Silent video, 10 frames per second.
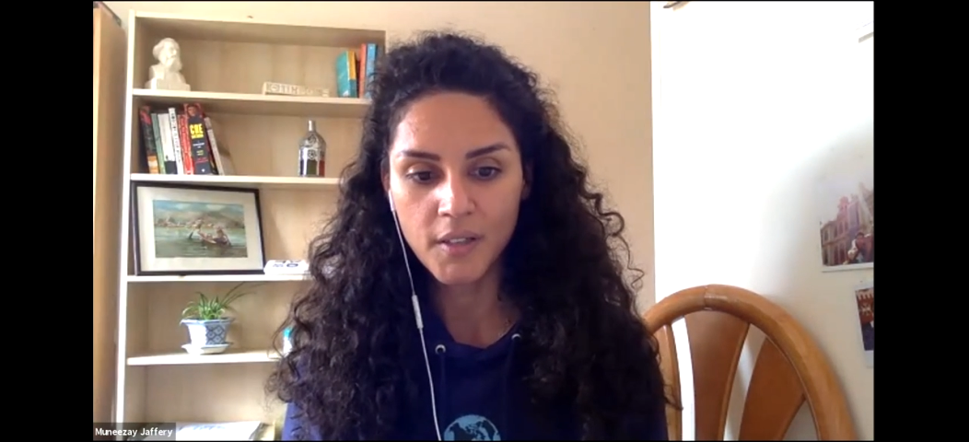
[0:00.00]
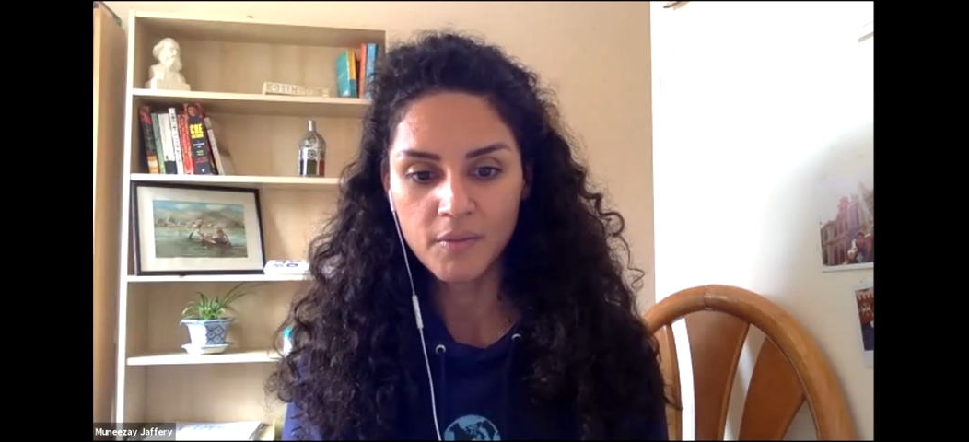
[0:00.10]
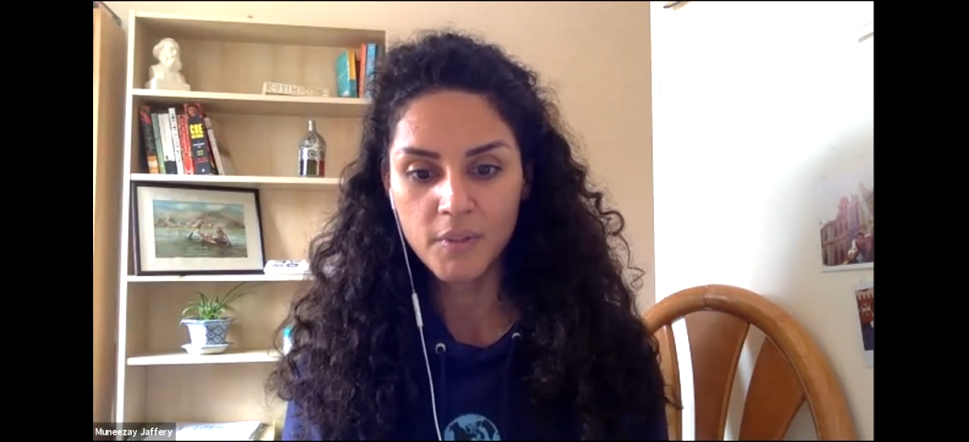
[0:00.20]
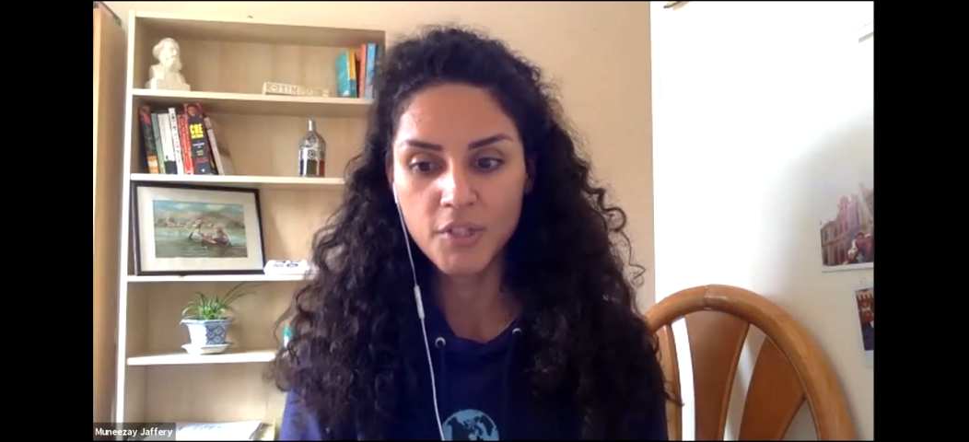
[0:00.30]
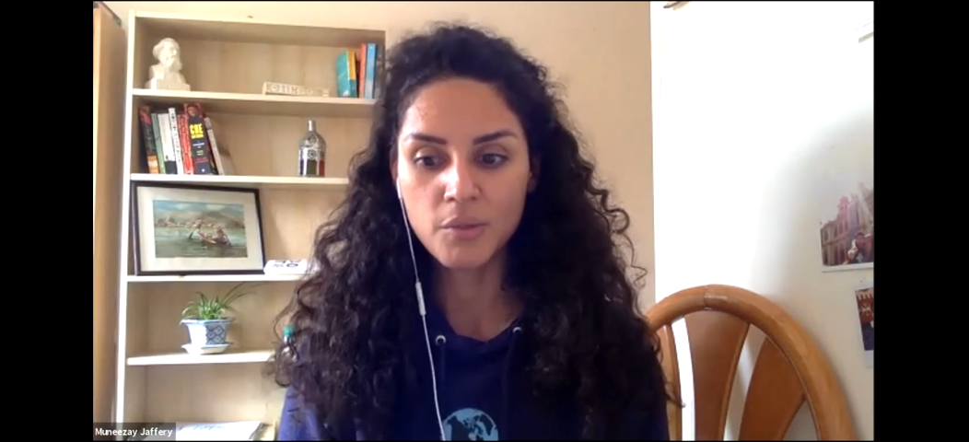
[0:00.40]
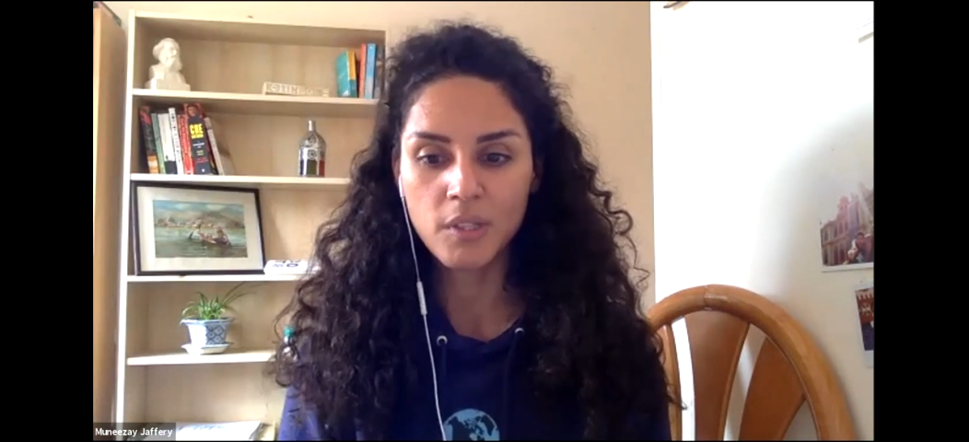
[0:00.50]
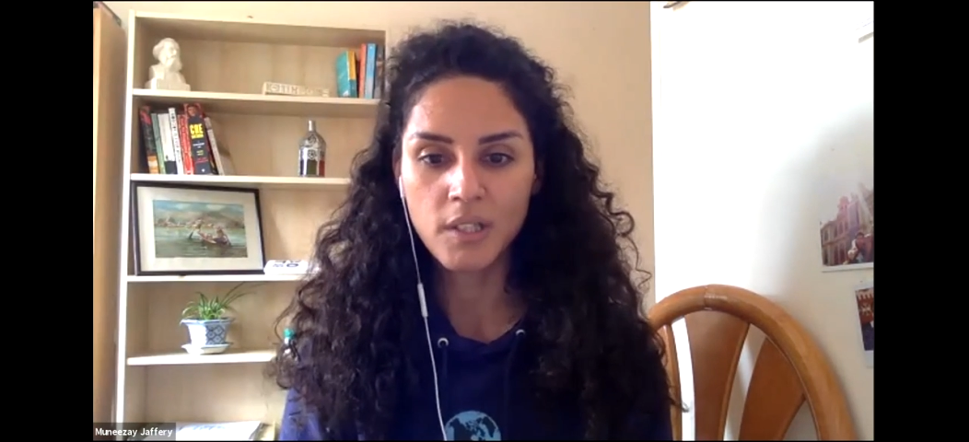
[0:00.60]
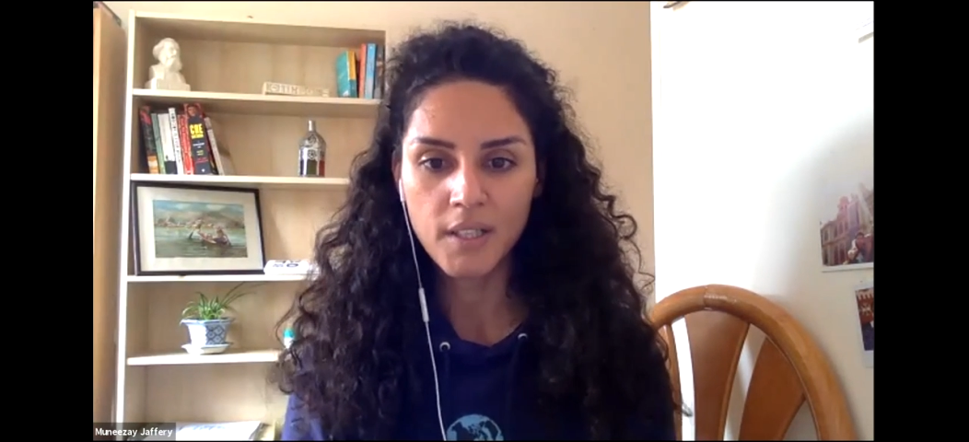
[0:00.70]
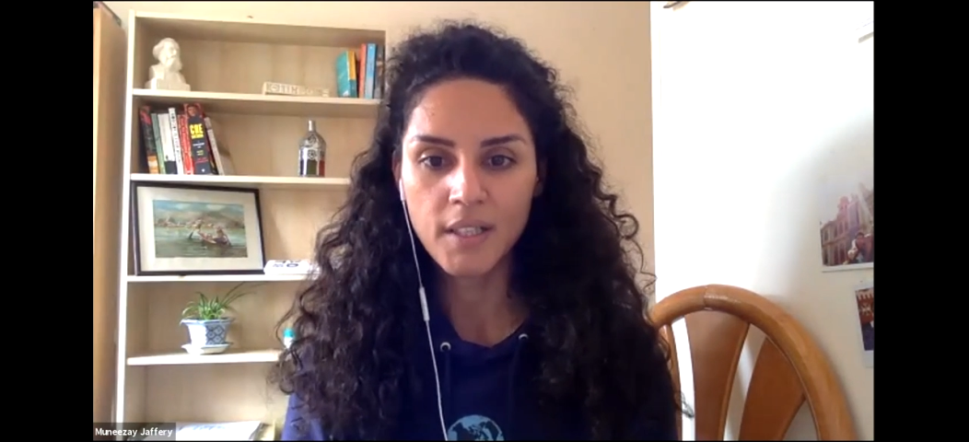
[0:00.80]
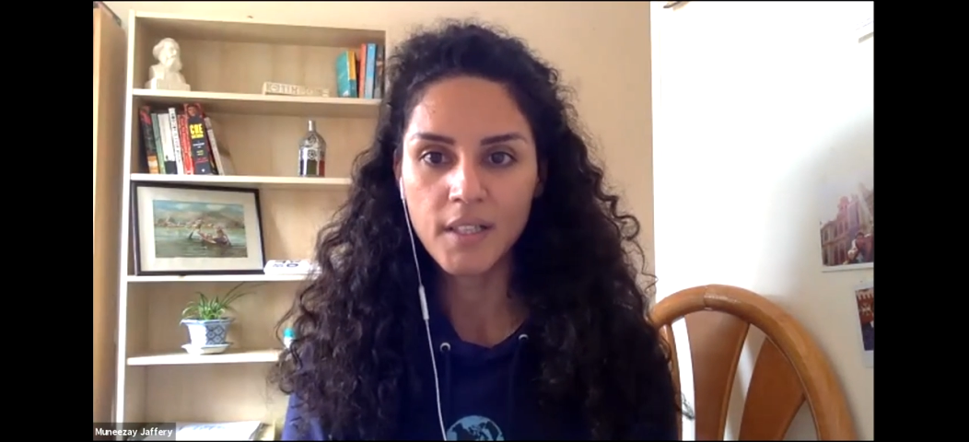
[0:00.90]
virtual
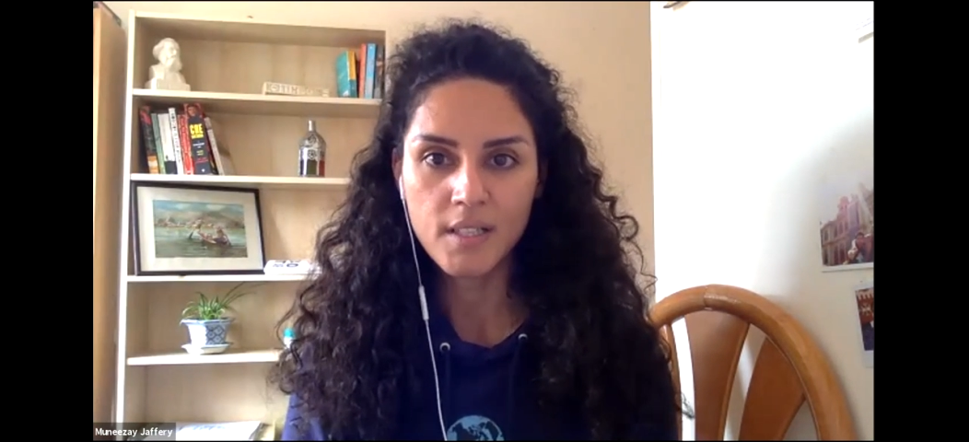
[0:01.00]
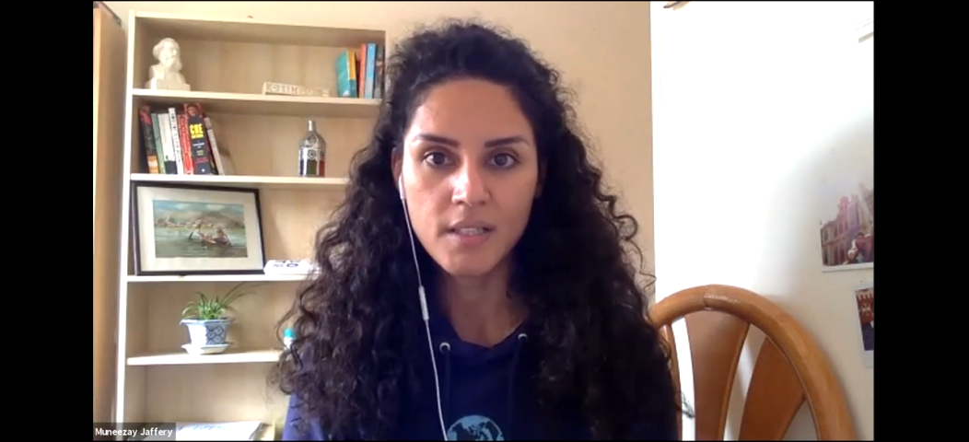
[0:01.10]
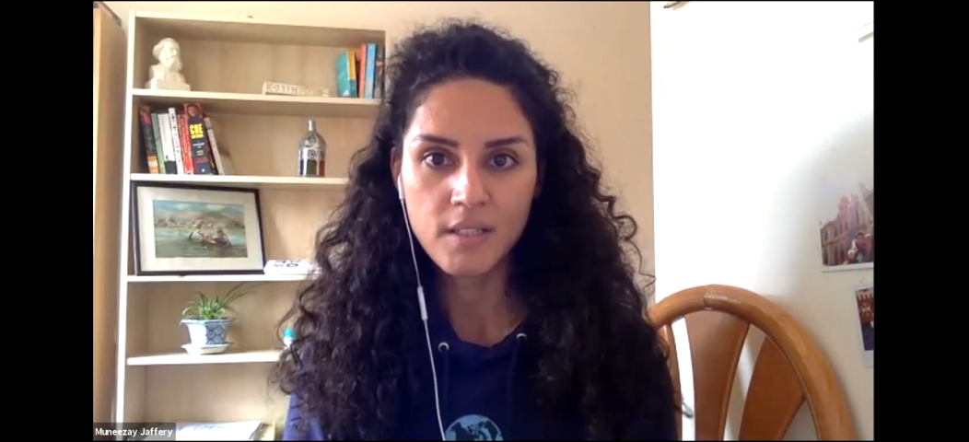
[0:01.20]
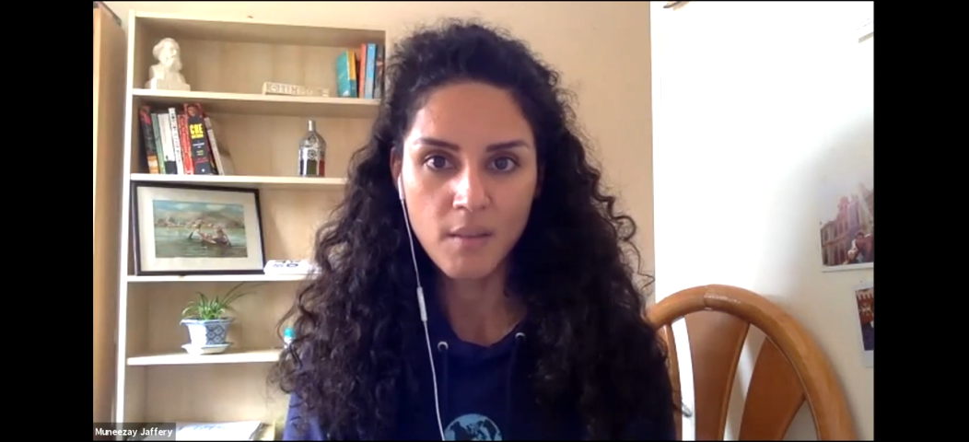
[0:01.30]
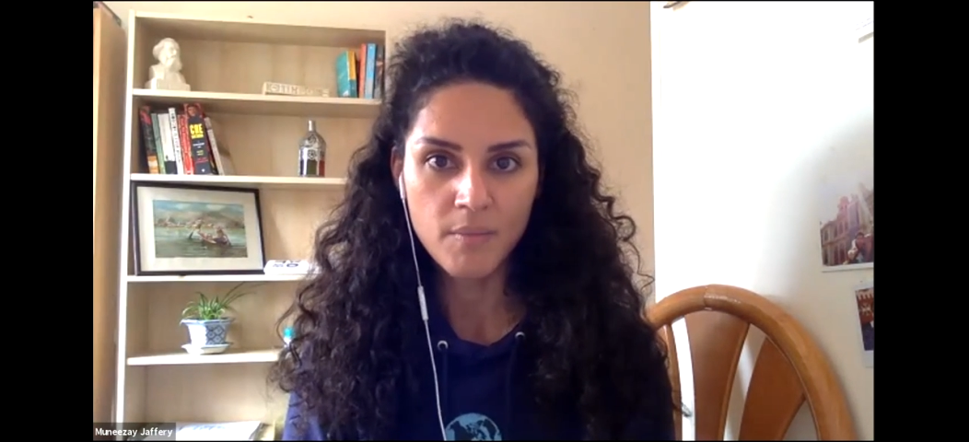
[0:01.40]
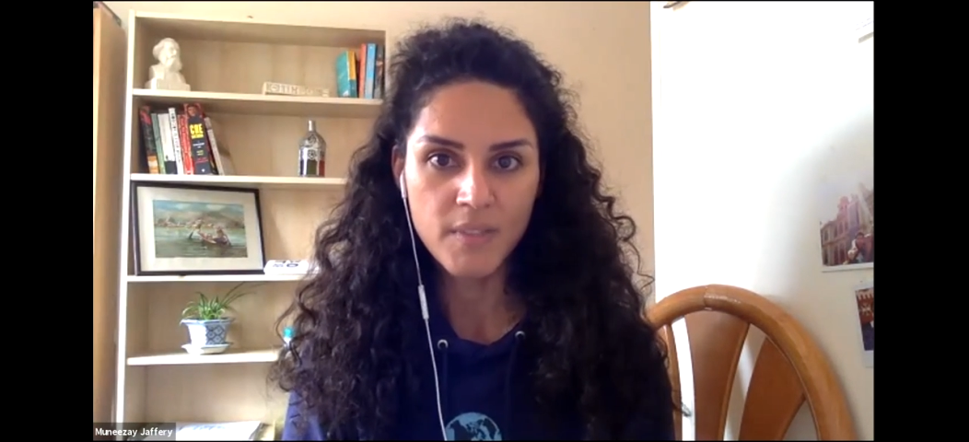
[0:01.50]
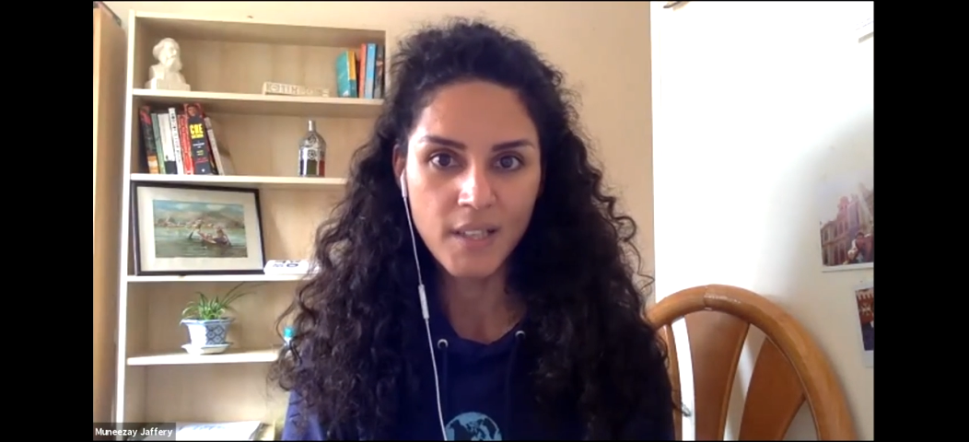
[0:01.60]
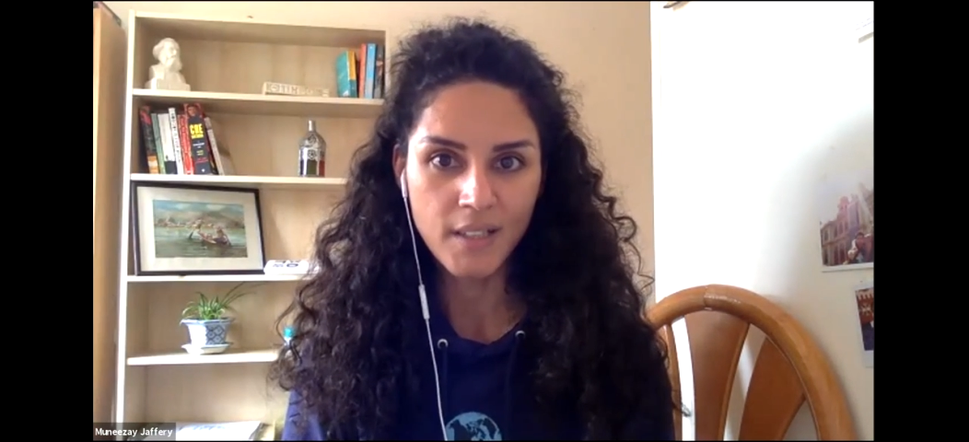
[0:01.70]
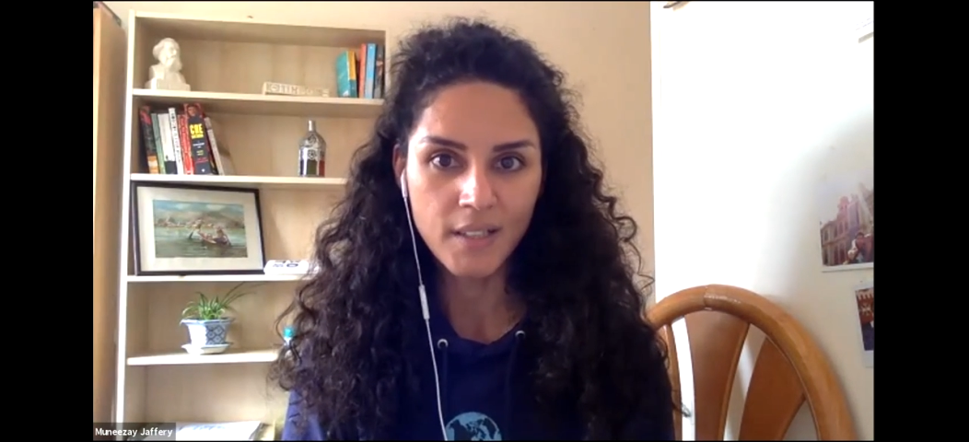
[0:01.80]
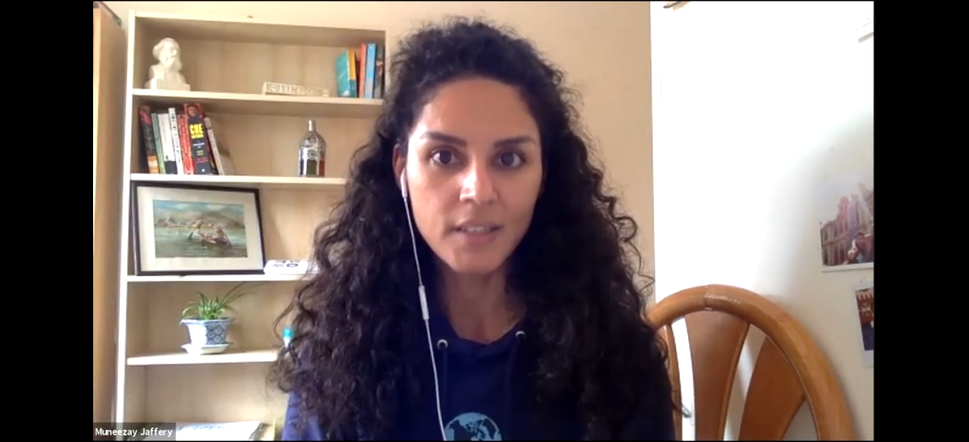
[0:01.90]
learning in some
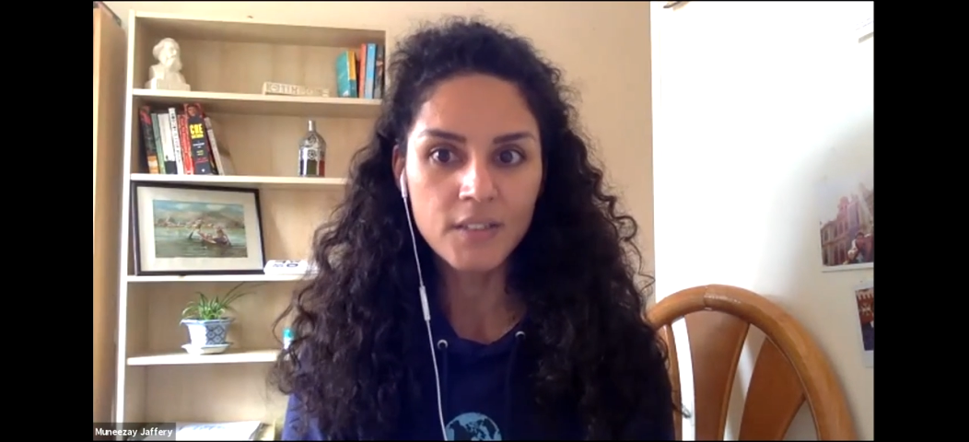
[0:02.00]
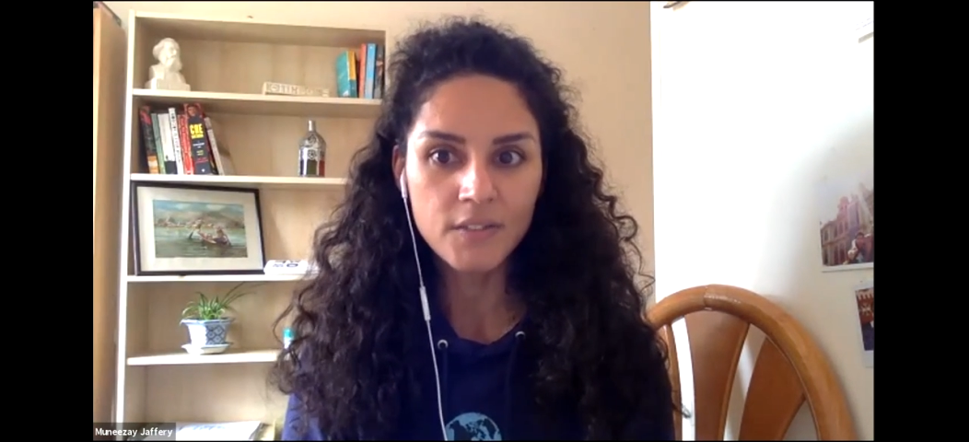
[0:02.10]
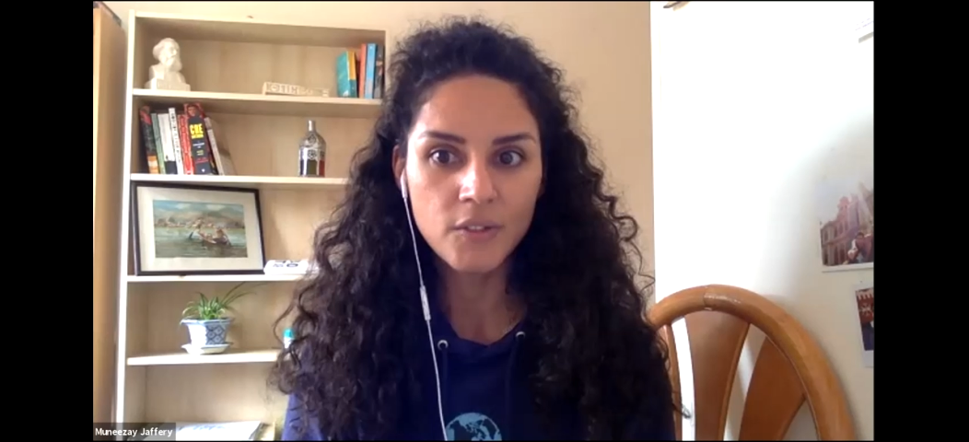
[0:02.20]
settings